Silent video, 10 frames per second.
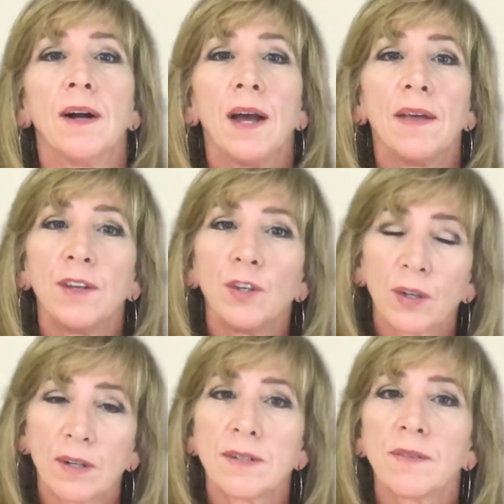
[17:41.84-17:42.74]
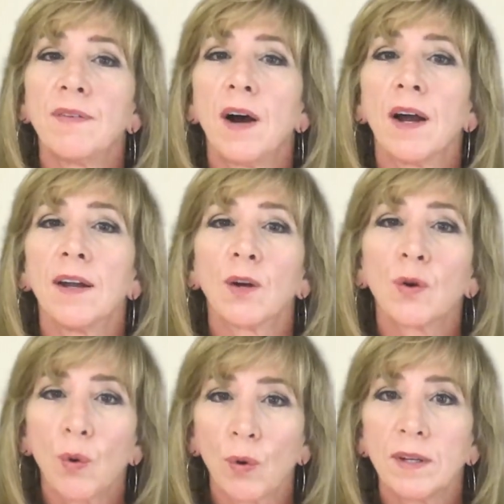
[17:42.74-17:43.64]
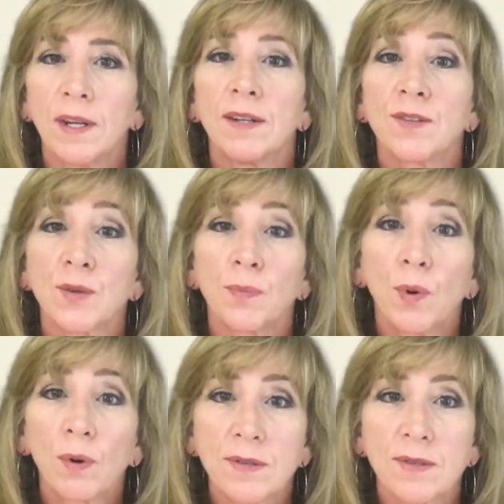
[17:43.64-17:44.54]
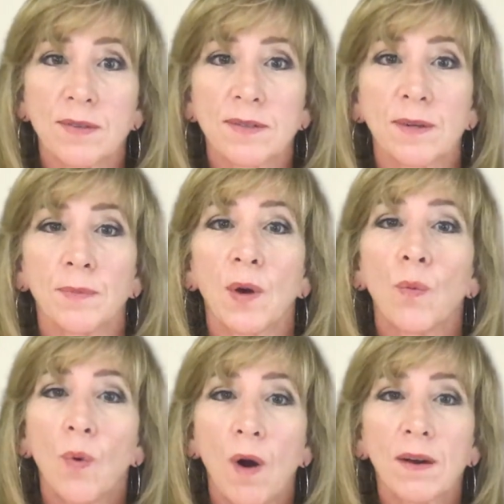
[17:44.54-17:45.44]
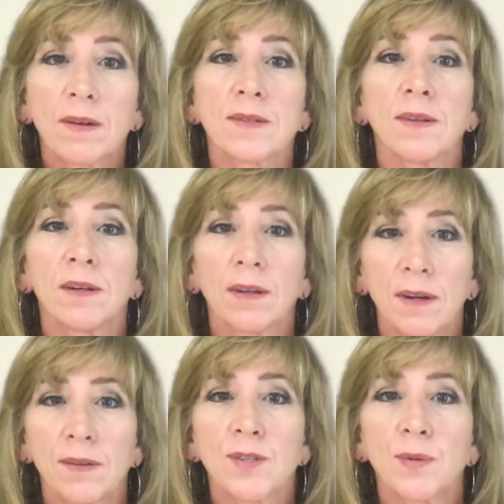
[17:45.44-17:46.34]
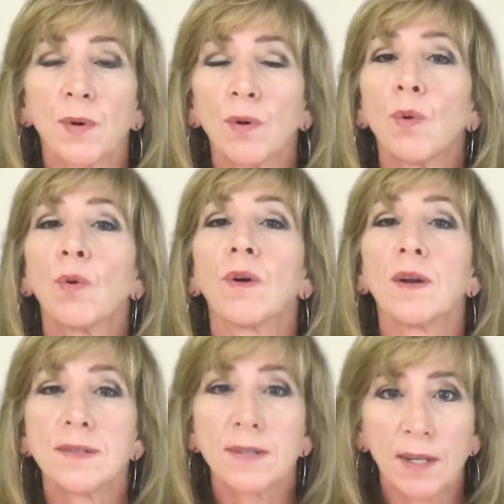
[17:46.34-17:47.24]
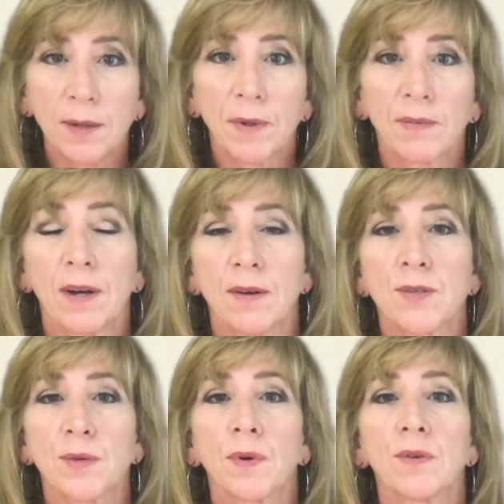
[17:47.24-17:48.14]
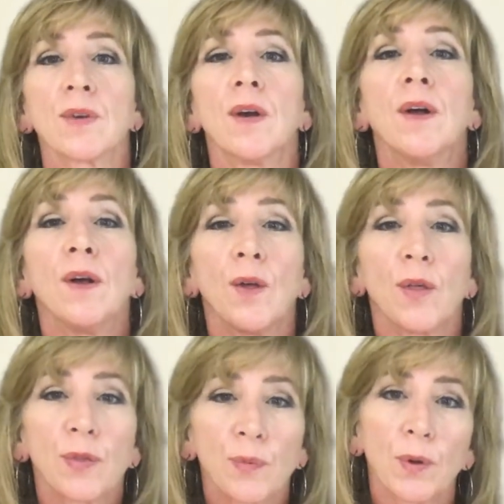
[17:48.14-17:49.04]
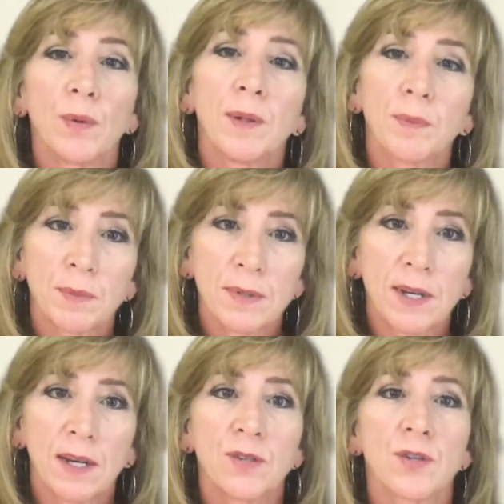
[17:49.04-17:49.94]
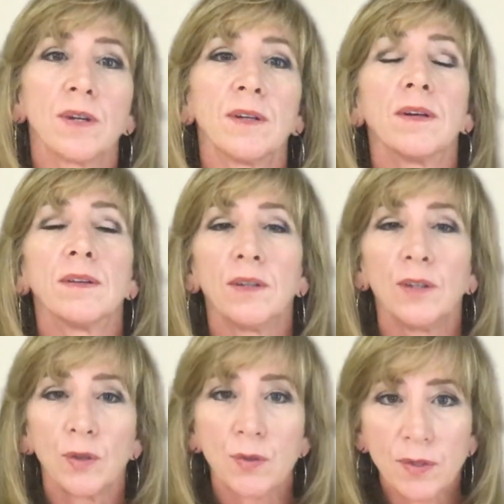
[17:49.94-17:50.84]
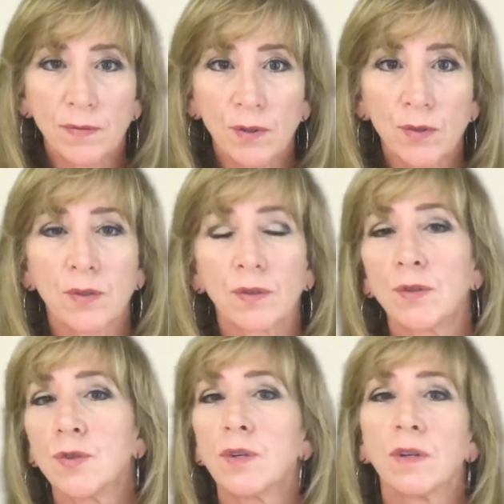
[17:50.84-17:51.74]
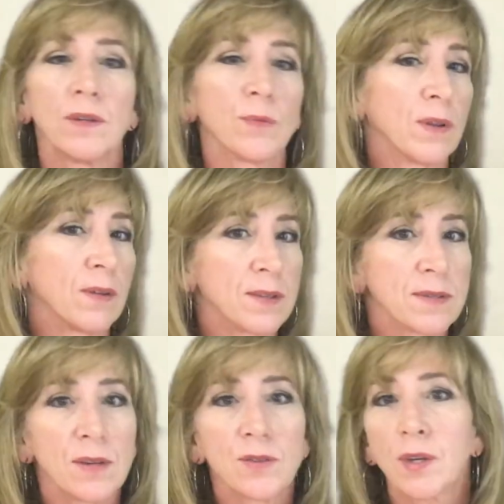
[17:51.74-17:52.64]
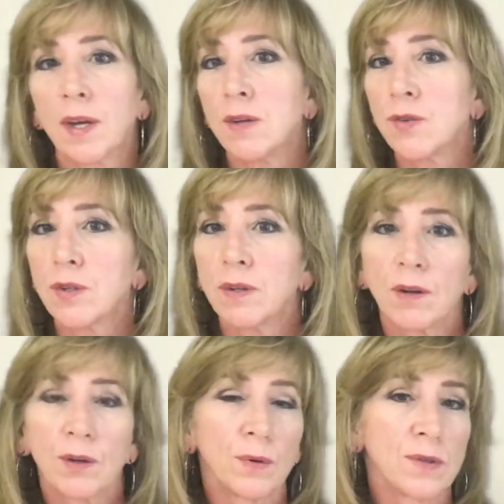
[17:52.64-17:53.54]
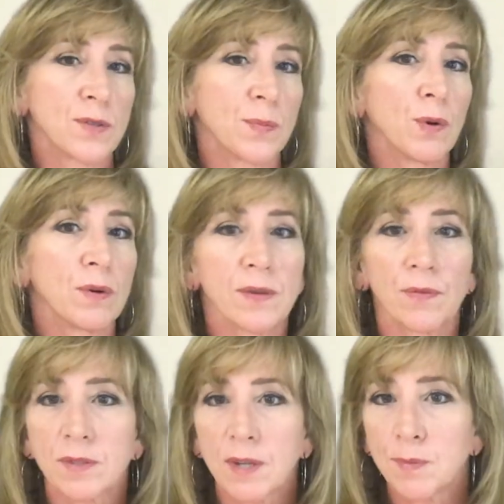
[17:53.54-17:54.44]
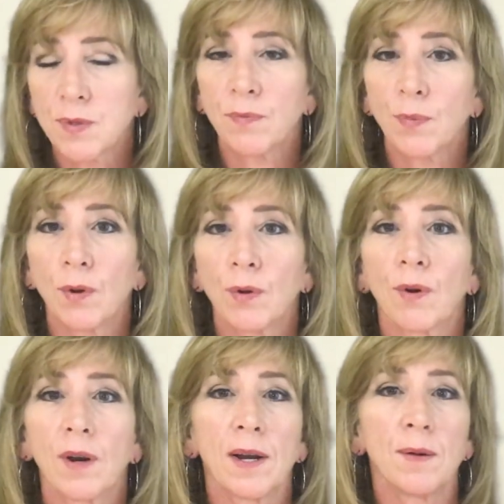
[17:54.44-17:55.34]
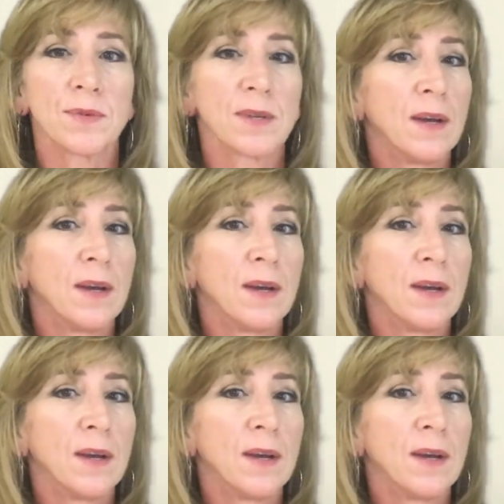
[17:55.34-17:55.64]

And then you're going to define a coordinated support system that walks a customer or a team of customers through an implementation, the use of your solution, whether that's education, ongoing support, different types of programs,